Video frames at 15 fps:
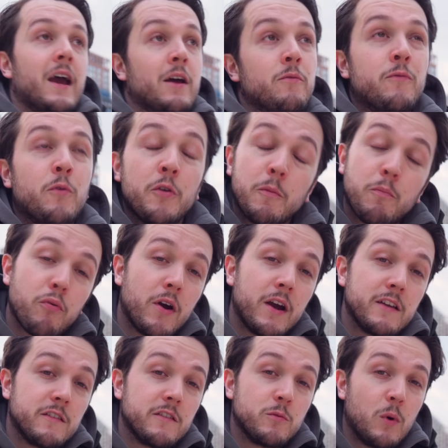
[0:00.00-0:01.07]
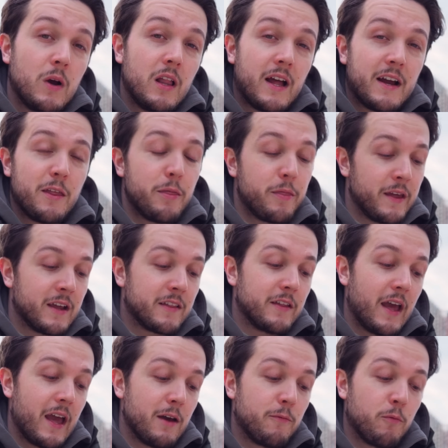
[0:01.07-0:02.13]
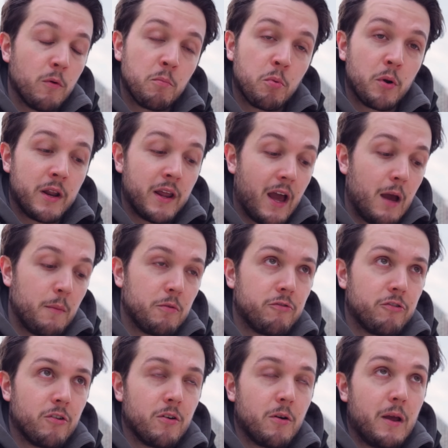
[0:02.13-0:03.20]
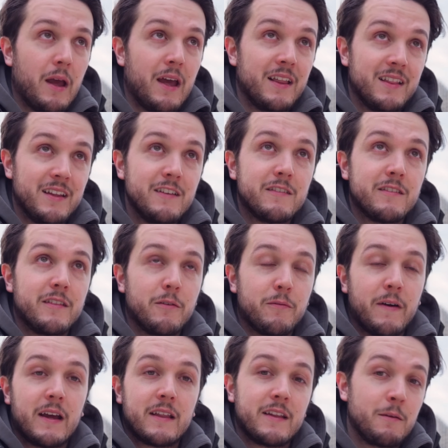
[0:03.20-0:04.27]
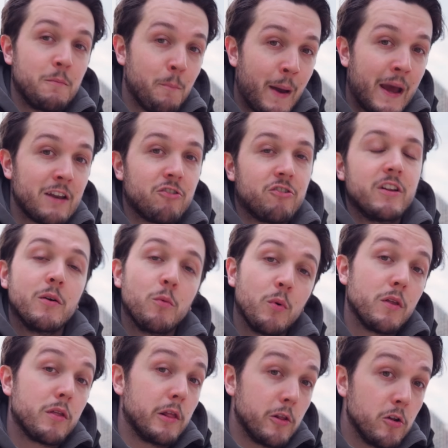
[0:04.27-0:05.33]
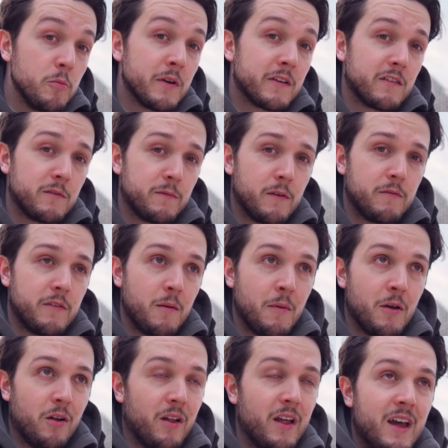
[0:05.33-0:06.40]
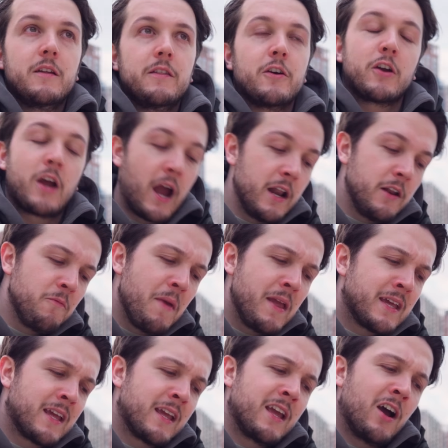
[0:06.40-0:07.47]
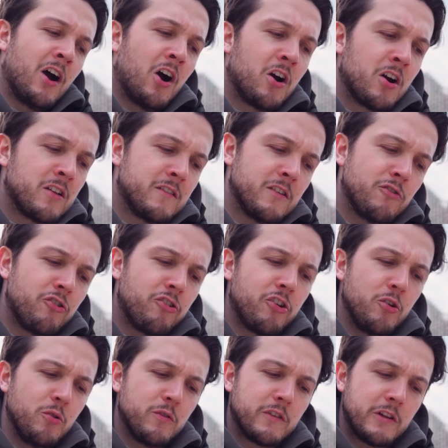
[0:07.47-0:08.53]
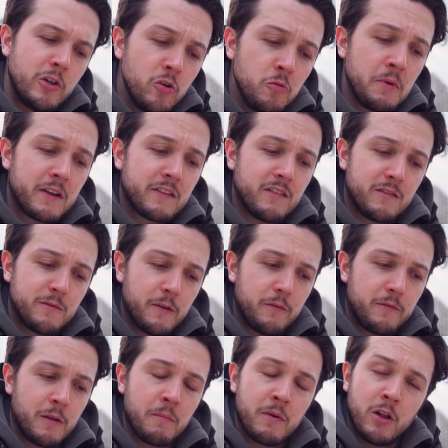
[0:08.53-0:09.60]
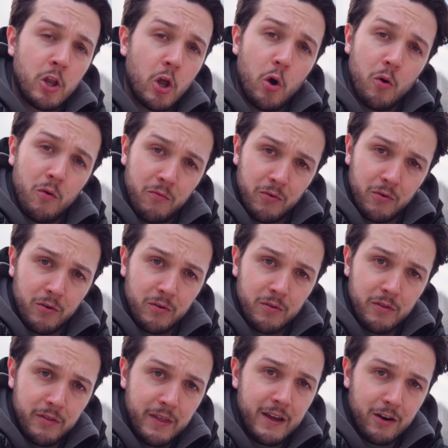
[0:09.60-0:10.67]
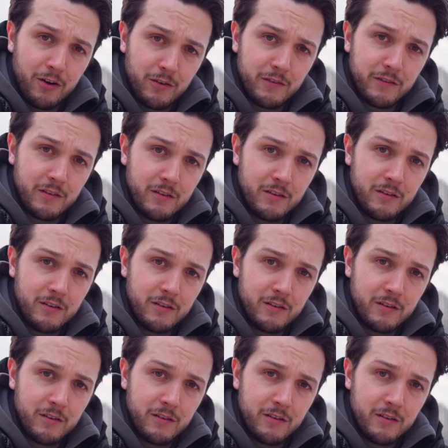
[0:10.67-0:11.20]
And for the price as well, I think the f1.8 aperture, at least the fact they matched it with Lumix's 50mm, they're kind of making it hard to choose Lumix's 50mm over theirs.